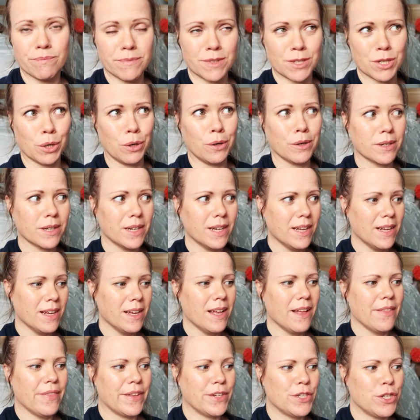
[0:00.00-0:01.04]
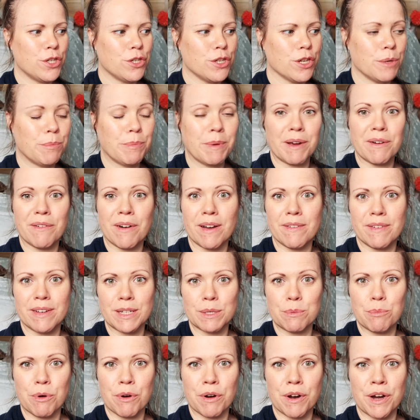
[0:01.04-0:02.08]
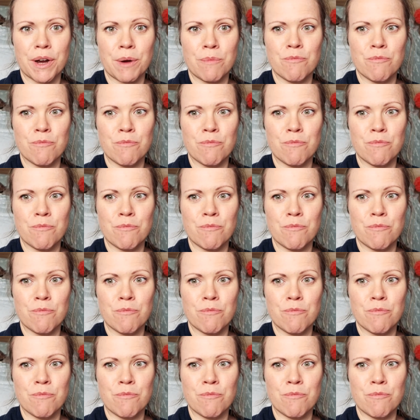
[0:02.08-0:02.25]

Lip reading: stock that should be arriving tomorrow.